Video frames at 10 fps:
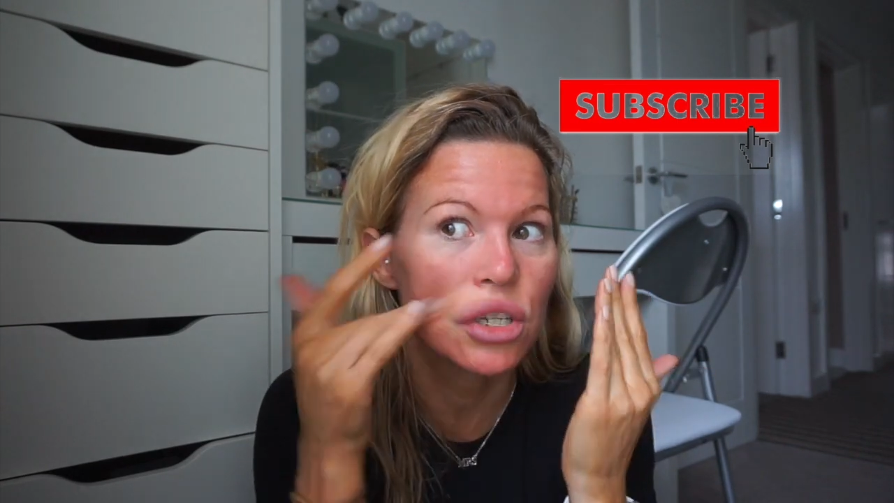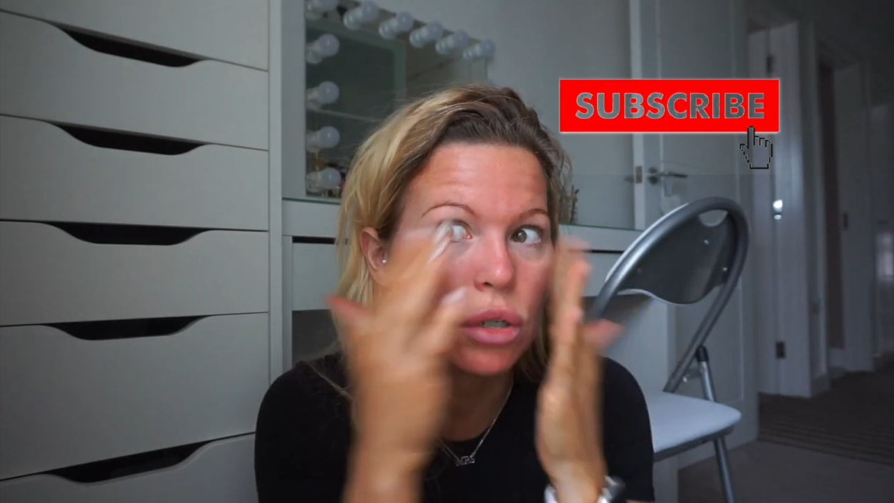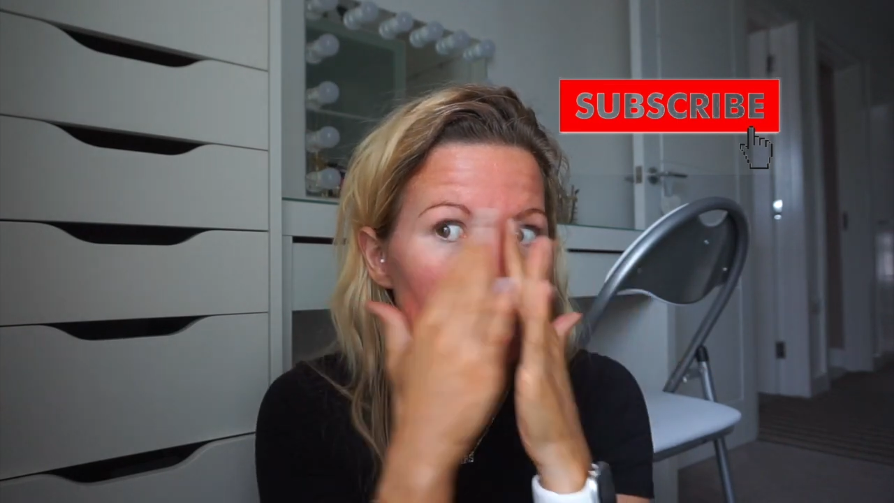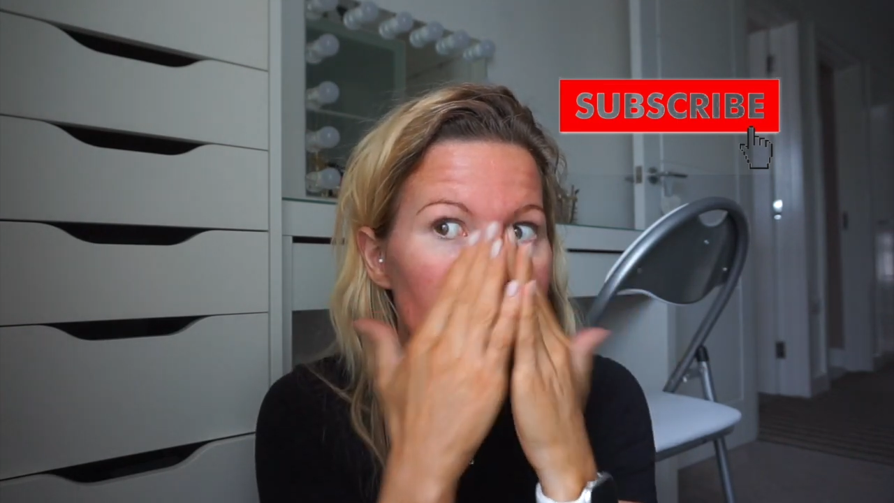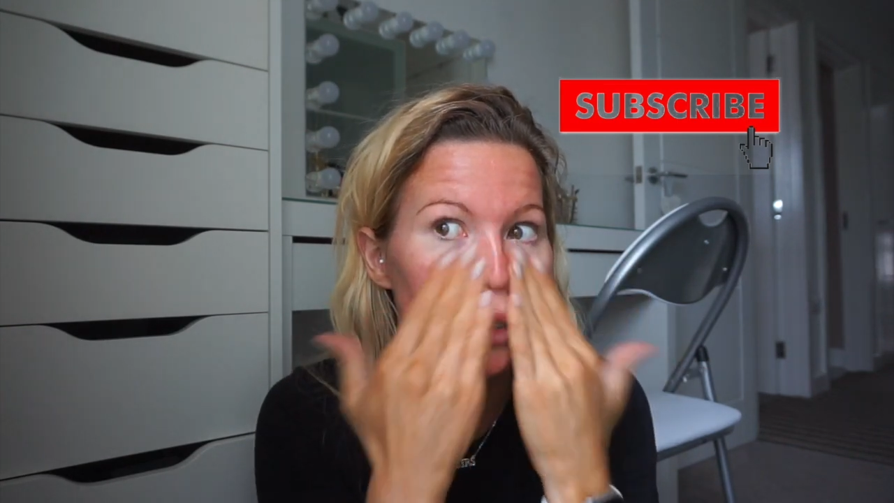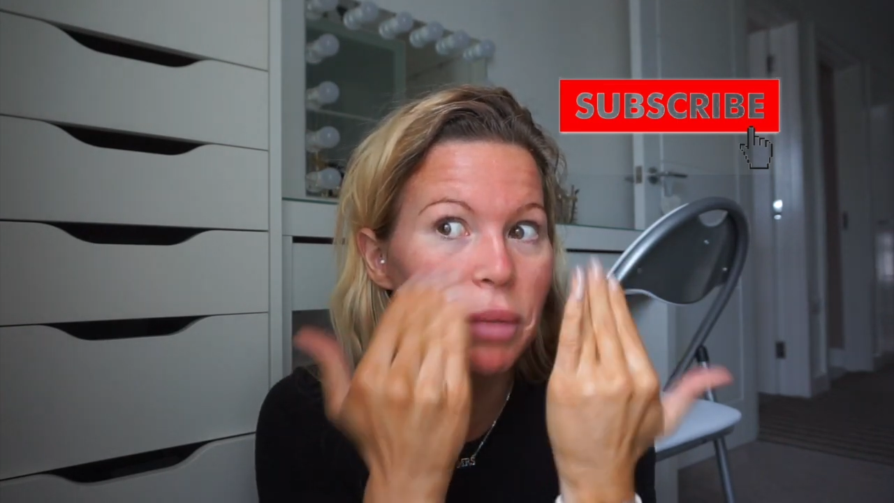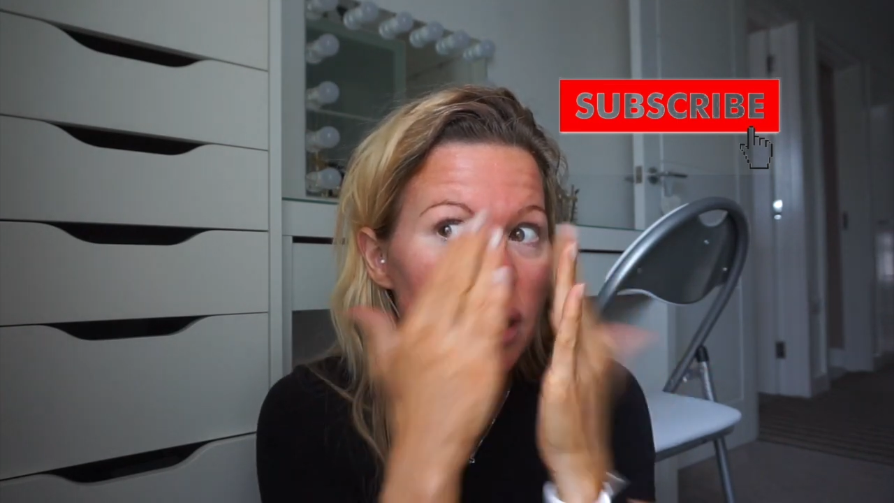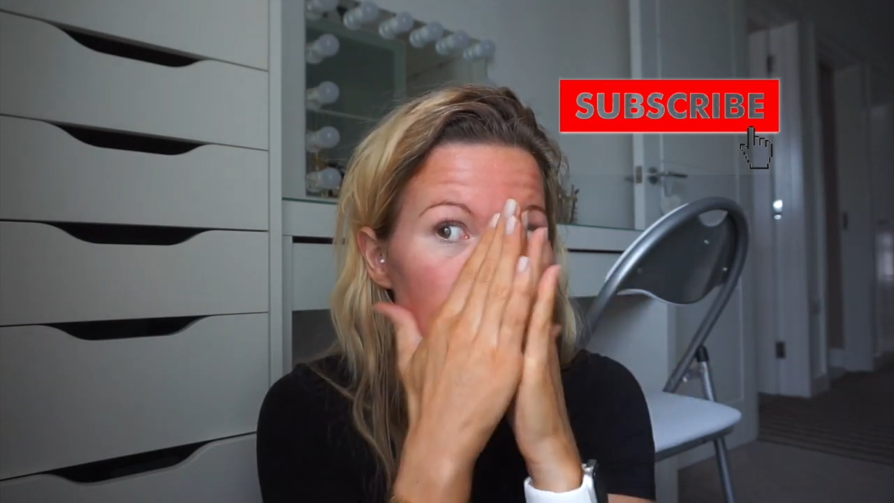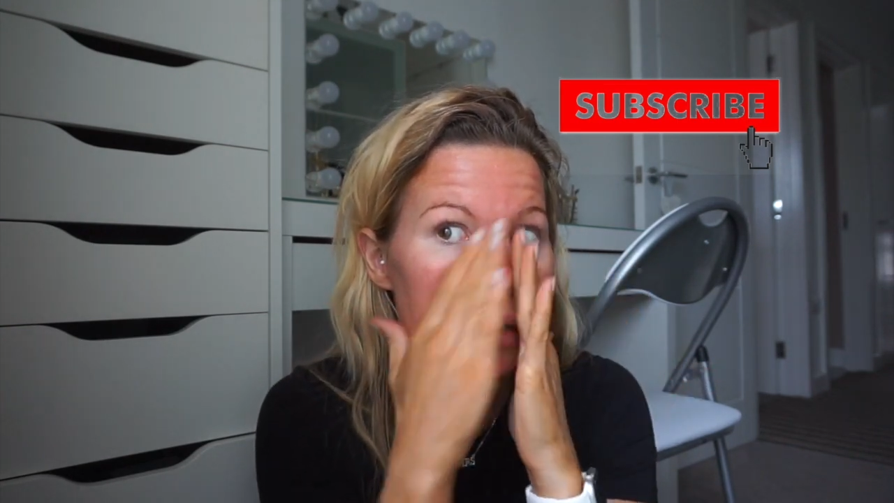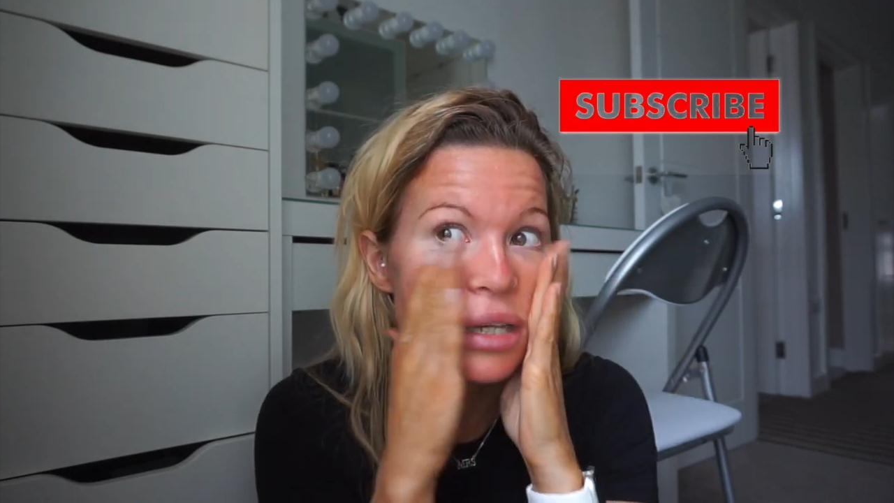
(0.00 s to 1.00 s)
drawers,
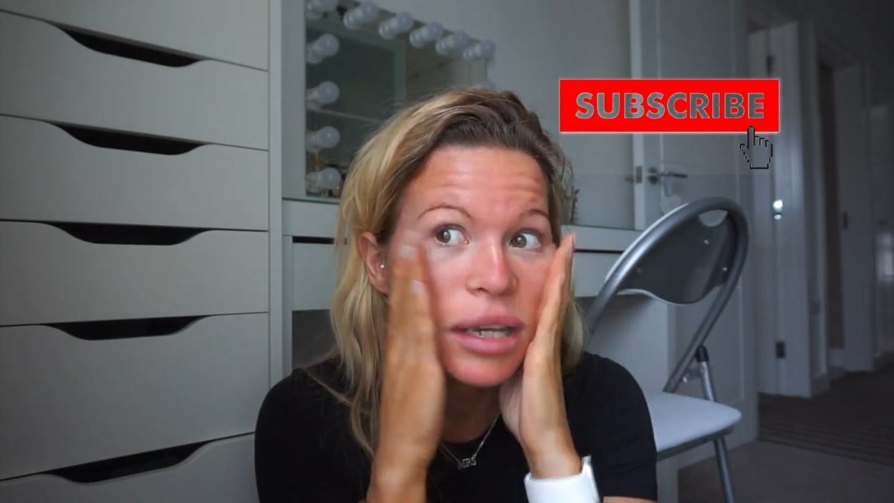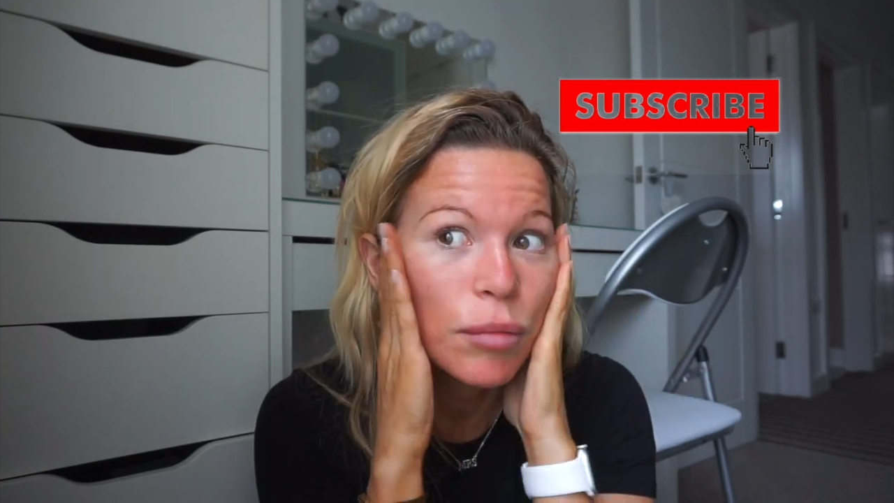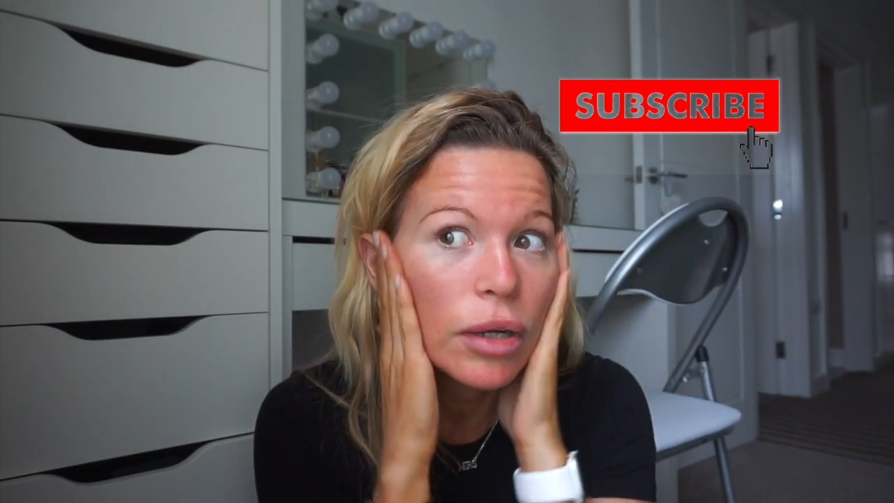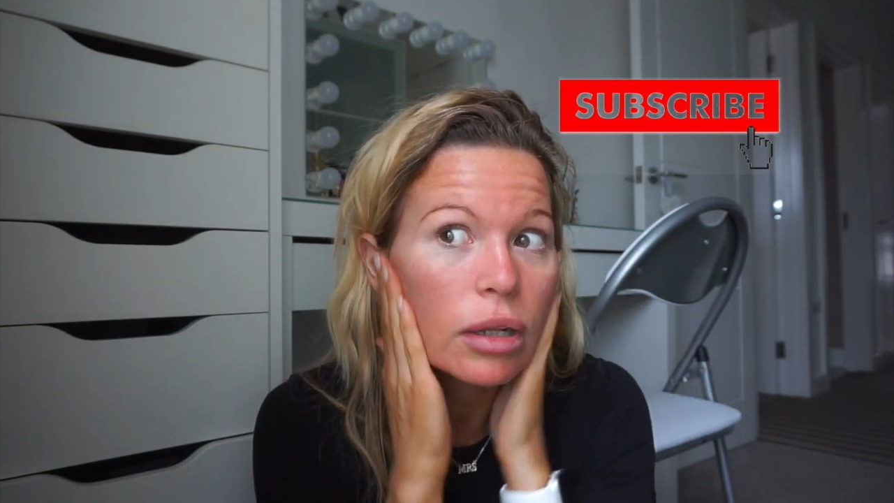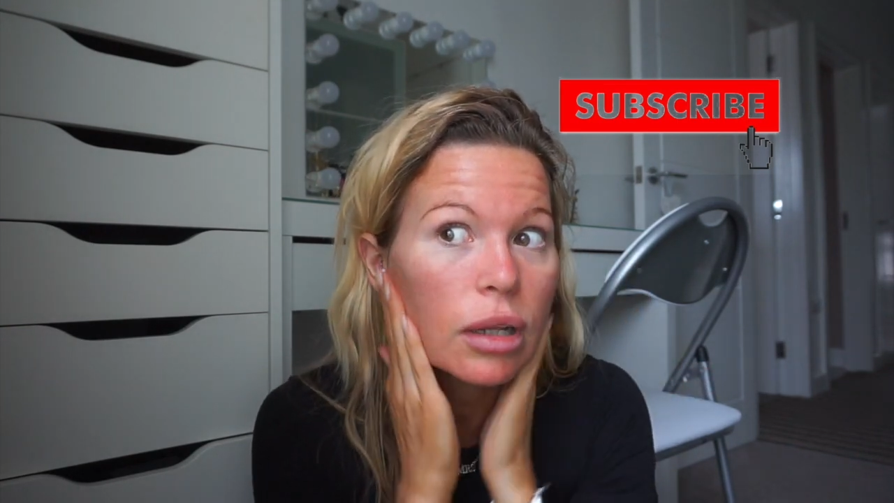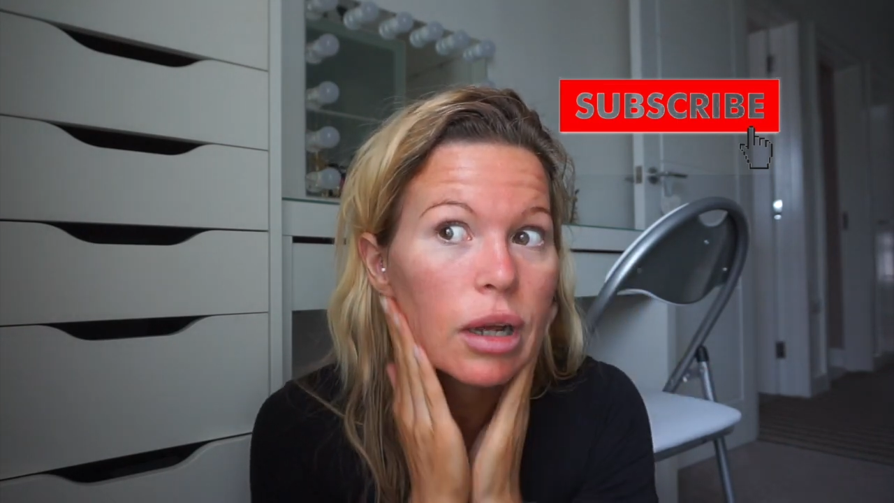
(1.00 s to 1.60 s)
bedside table.